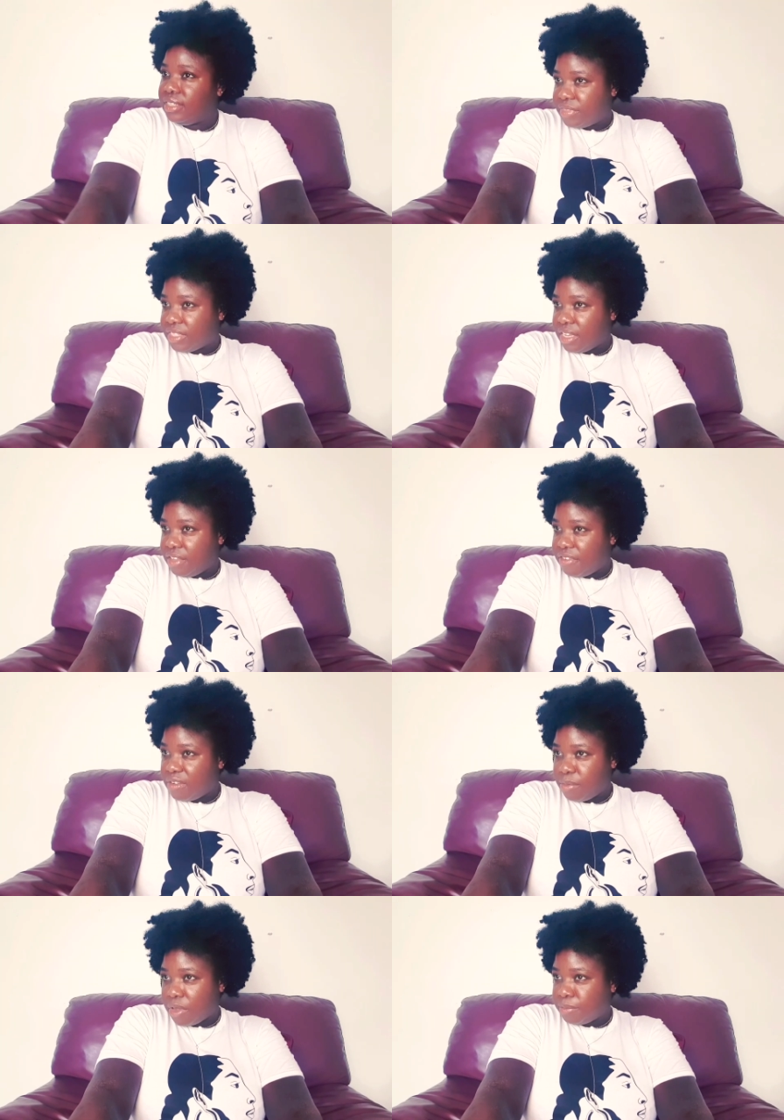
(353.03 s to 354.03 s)
Tell your
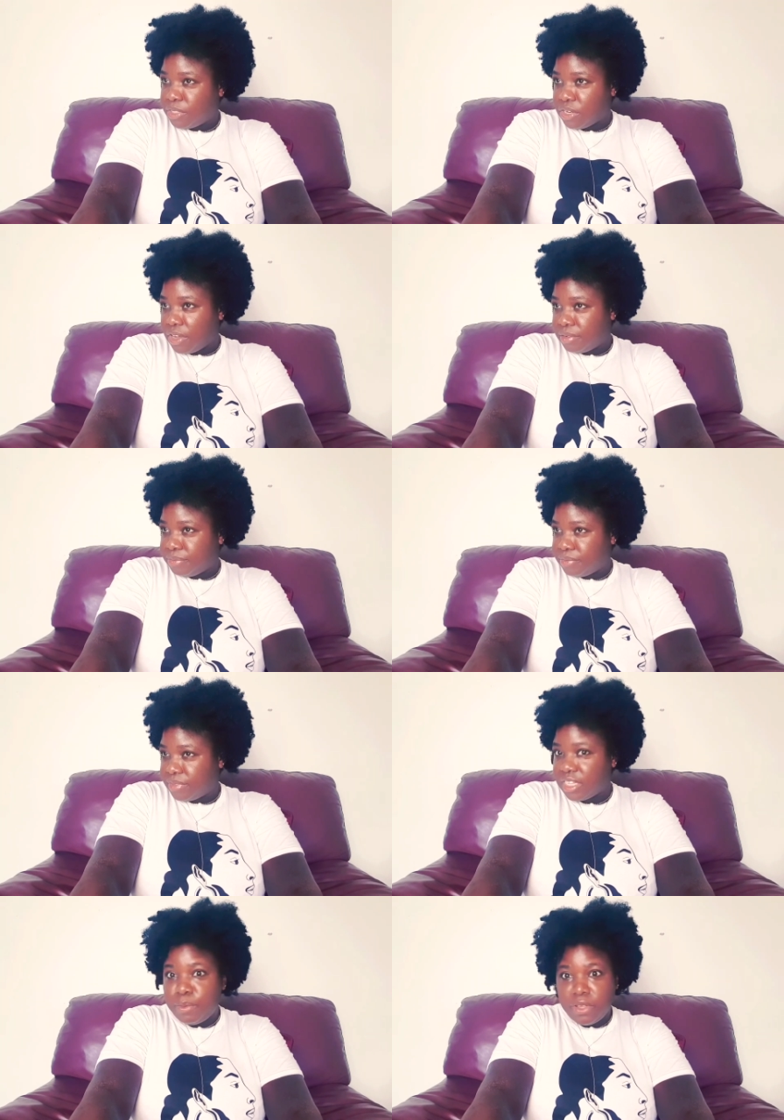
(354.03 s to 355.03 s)
favorite pop star.
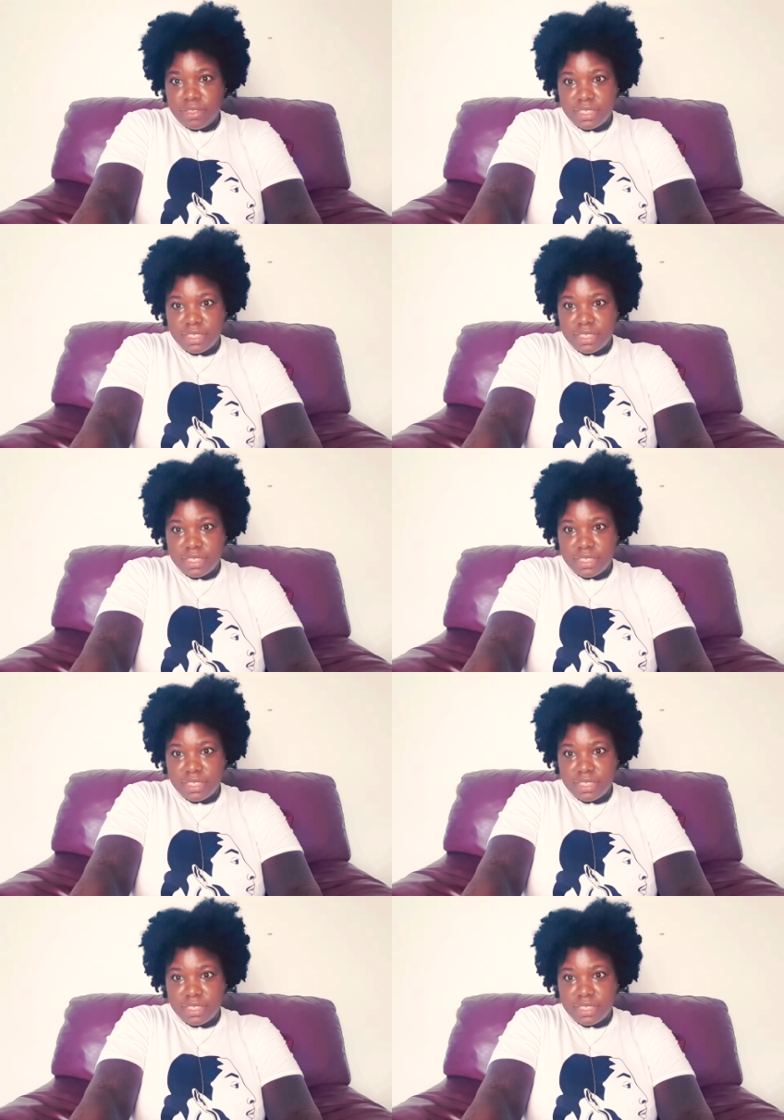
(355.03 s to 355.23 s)
Tell Beyonce.